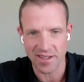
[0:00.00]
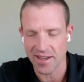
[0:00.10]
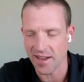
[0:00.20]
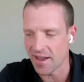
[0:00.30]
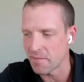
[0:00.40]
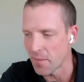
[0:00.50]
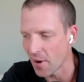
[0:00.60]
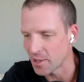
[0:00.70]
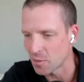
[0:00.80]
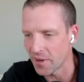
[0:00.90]
in
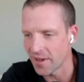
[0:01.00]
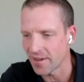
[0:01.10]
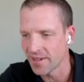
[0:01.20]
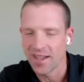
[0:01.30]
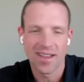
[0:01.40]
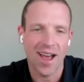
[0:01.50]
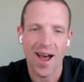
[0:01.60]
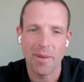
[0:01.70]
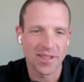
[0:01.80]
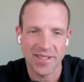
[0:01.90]
March, but
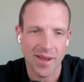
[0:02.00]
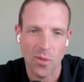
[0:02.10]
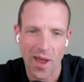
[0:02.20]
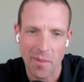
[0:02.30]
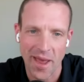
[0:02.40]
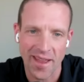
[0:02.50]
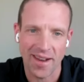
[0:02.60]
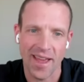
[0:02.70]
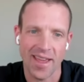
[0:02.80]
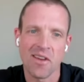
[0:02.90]
I'm the same way, man.
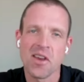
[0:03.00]
Like